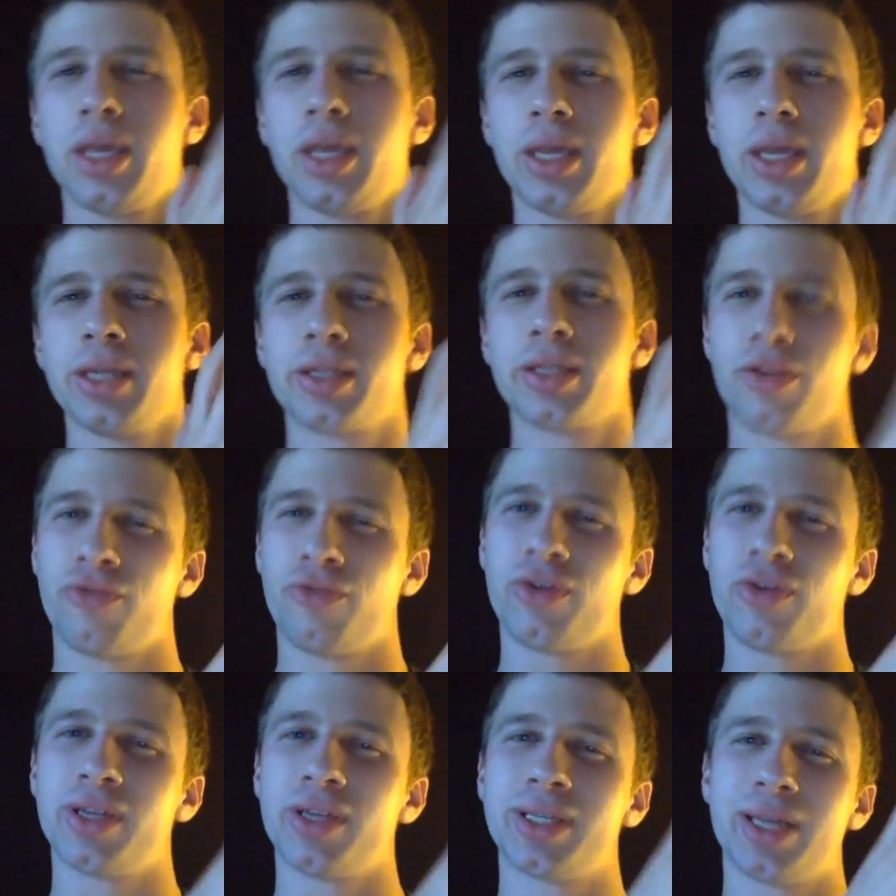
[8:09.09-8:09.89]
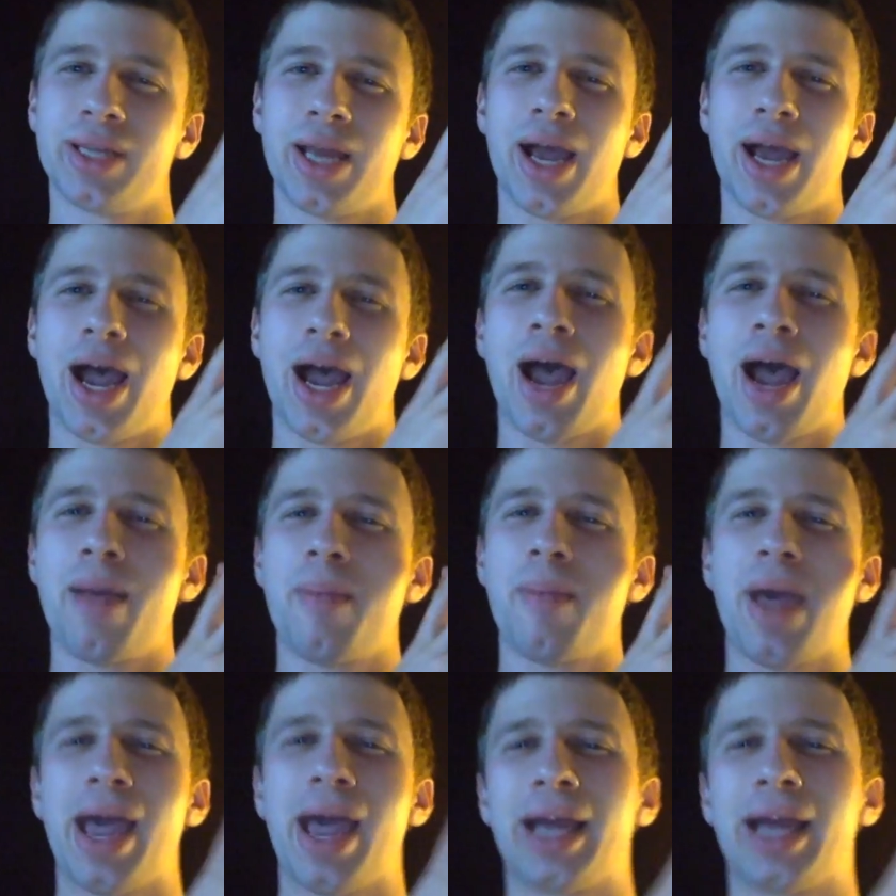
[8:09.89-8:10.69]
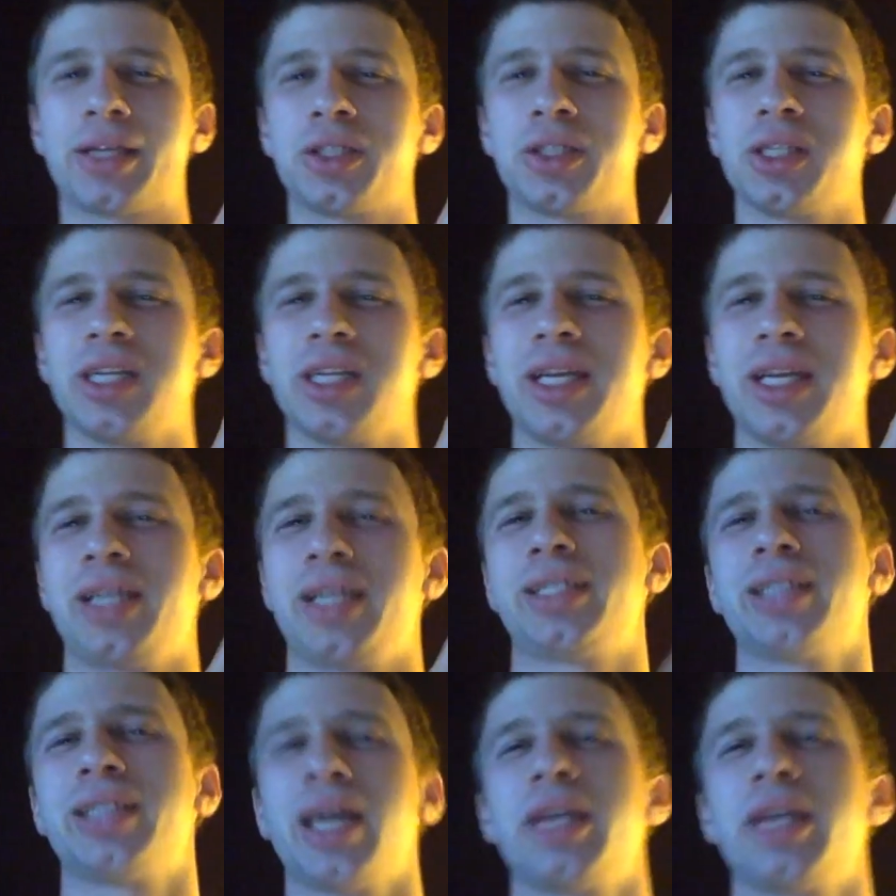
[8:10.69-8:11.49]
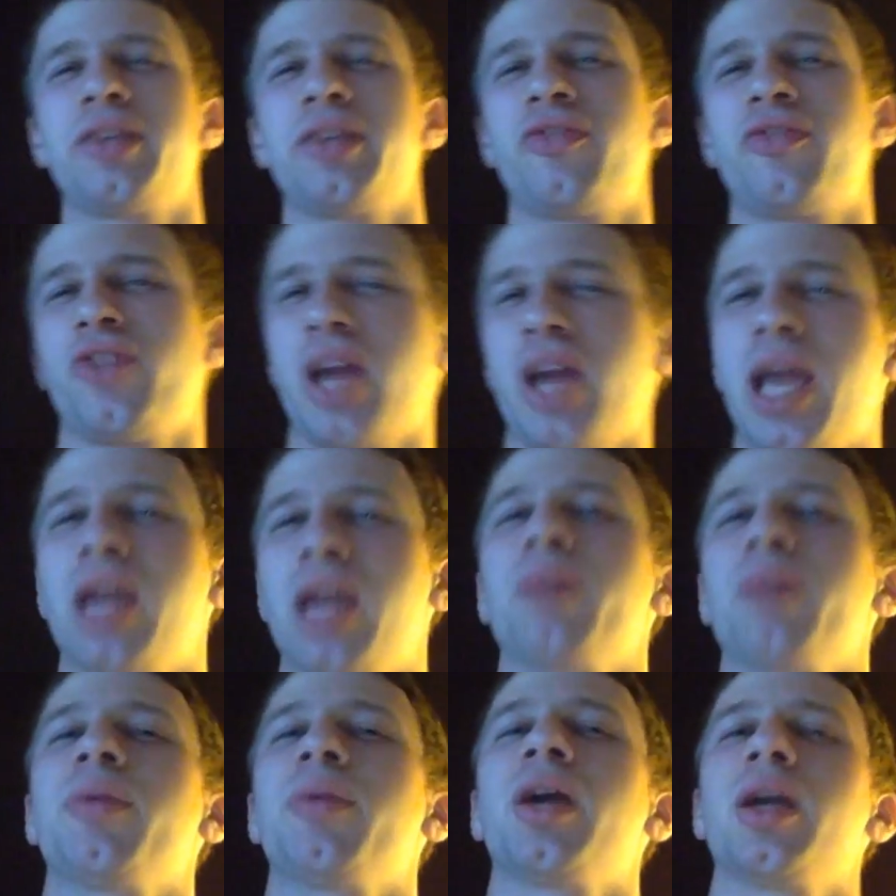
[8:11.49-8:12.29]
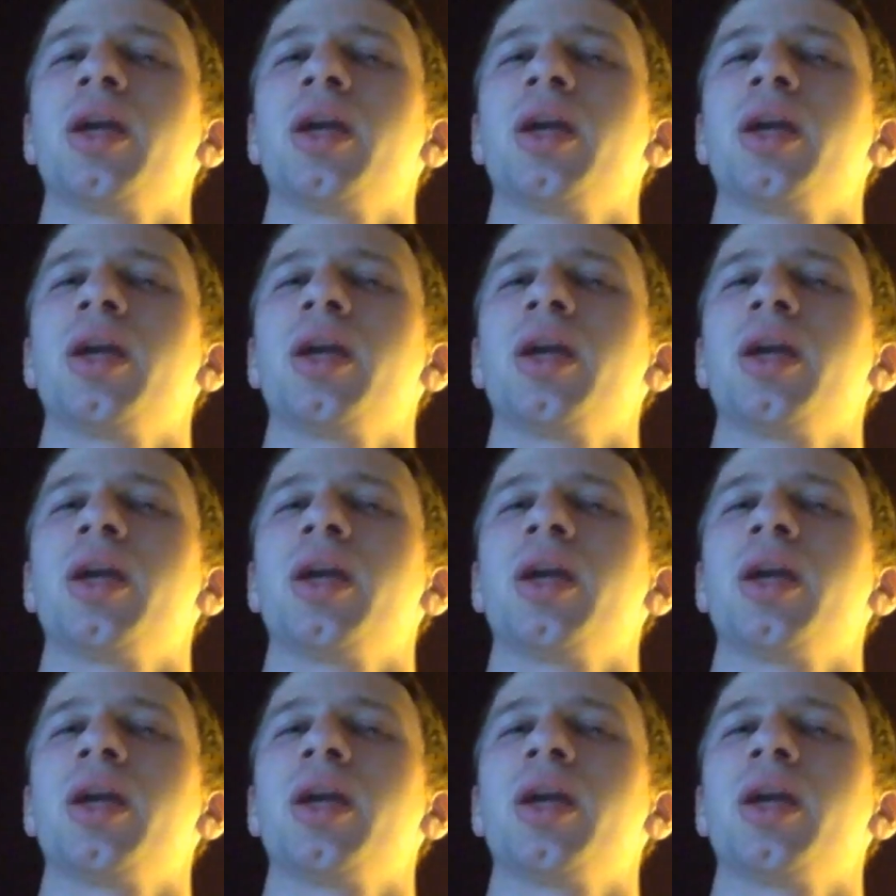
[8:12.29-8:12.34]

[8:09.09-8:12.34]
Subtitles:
is the reason I'm actually excited for anime.